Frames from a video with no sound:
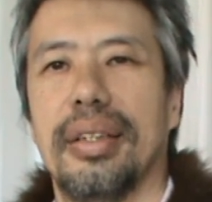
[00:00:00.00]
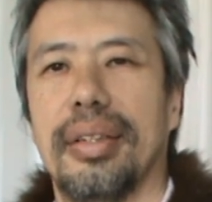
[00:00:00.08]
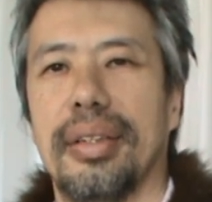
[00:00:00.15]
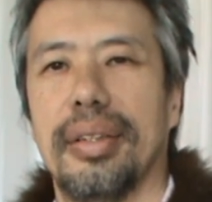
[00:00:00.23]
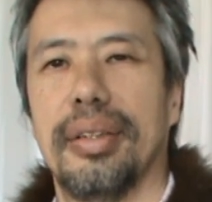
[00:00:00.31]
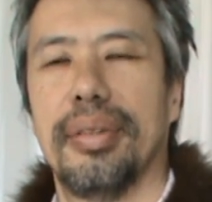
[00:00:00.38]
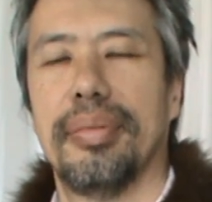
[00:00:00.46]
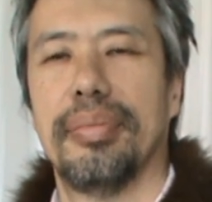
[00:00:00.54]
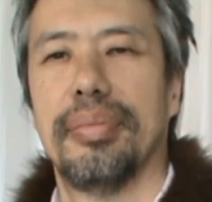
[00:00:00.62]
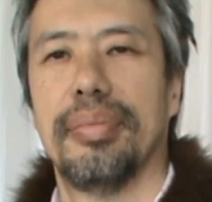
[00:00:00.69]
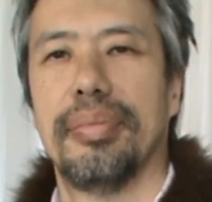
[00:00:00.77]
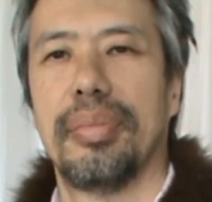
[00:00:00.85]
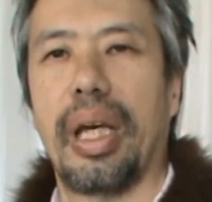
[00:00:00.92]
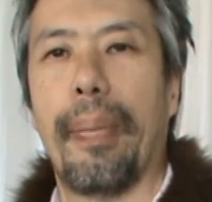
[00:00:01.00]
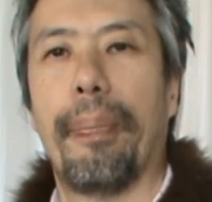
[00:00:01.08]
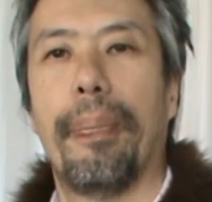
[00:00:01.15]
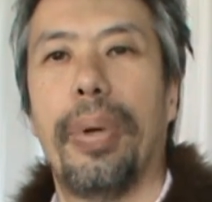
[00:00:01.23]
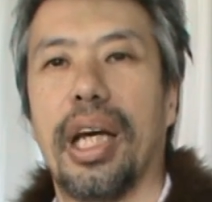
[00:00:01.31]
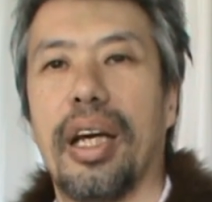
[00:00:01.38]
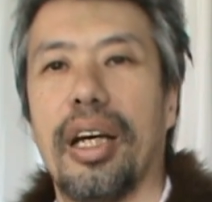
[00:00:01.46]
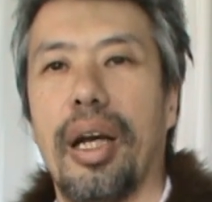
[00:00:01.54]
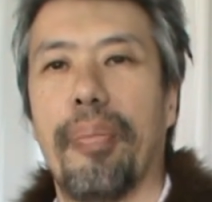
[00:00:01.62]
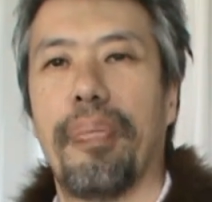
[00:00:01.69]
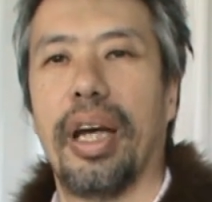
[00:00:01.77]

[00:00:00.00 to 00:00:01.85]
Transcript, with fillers: um, yeah, picking up